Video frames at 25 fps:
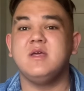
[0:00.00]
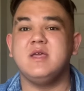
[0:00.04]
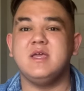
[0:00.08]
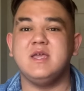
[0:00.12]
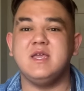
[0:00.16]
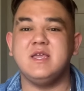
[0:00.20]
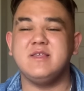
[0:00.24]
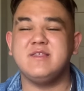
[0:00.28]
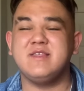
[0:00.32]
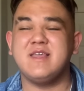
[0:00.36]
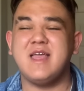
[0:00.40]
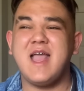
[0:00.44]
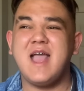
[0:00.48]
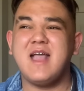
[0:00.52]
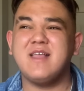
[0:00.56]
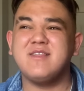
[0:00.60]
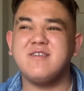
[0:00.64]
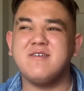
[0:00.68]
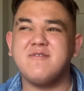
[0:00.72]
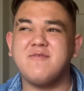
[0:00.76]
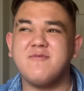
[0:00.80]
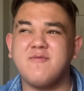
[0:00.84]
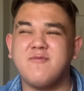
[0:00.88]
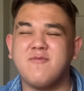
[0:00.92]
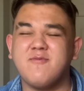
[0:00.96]
is it has
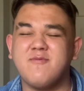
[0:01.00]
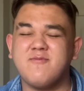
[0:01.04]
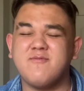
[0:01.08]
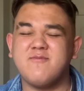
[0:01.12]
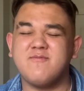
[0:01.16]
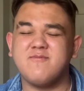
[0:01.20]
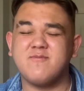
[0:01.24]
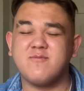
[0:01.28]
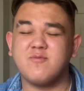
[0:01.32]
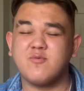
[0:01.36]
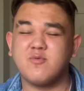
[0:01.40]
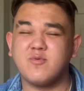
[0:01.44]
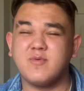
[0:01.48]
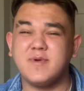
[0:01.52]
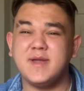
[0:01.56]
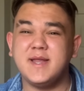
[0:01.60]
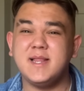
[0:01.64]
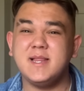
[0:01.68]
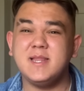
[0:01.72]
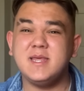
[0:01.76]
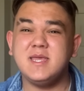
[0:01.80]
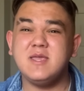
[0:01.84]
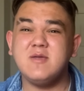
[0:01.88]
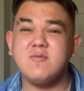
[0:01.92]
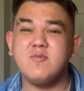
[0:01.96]
a
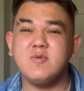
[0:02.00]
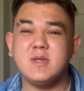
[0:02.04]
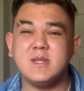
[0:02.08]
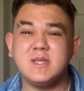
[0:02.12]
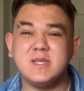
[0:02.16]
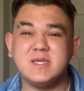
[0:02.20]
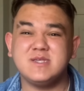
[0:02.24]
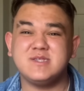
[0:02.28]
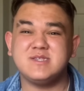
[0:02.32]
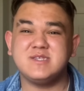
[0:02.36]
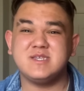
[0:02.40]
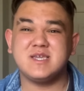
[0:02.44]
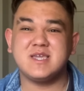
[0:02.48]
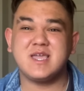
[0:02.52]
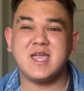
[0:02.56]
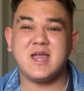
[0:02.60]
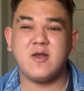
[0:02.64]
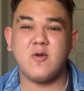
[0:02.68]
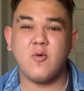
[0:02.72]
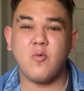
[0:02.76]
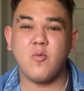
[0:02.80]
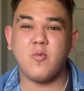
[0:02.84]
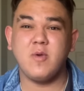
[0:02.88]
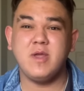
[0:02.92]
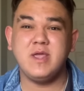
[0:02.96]
really realistic kind
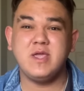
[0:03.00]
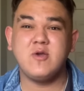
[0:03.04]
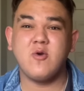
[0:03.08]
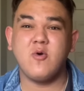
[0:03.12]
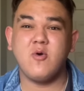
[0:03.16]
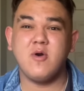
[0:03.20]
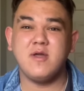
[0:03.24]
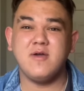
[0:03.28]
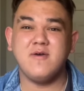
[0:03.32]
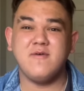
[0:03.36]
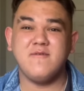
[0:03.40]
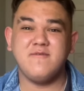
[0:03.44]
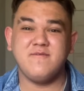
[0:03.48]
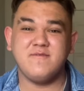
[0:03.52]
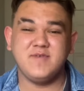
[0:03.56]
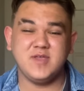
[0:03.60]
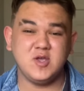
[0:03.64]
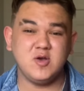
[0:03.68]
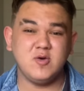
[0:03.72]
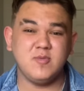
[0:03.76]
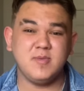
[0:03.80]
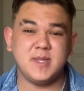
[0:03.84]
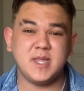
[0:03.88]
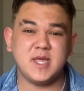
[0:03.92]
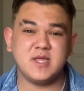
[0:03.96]
of recoil
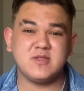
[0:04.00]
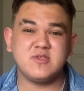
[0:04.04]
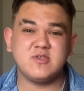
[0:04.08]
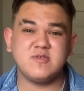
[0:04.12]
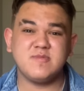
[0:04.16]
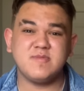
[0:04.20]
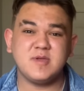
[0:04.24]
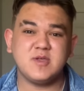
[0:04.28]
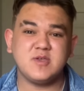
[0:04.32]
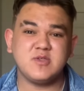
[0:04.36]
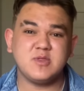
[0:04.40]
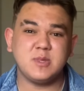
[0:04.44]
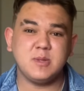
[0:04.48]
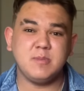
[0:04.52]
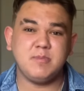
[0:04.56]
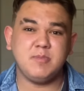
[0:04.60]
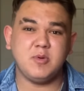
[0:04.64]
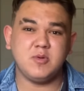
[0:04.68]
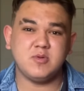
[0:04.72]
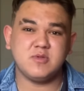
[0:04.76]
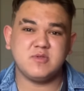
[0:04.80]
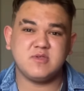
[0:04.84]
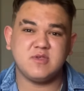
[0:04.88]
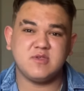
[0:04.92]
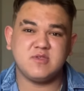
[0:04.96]
feel, but that's just because of the
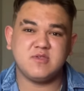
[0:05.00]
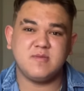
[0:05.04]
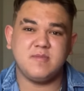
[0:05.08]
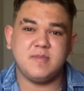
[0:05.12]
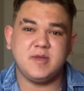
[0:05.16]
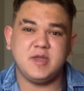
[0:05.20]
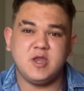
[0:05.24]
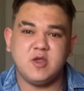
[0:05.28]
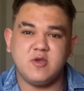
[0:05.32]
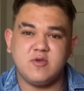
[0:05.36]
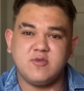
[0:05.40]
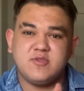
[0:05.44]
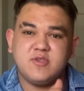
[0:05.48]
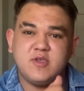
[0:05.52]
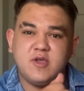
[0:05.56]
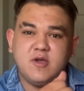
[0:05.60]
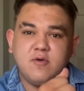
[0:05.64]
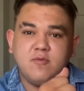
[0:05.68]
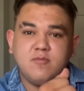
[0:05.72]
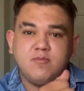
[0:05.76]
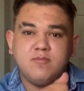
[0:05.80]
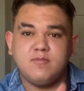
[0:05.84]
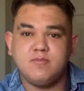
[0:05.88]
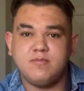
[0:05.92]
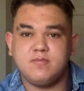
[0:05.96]
bolt system in here. So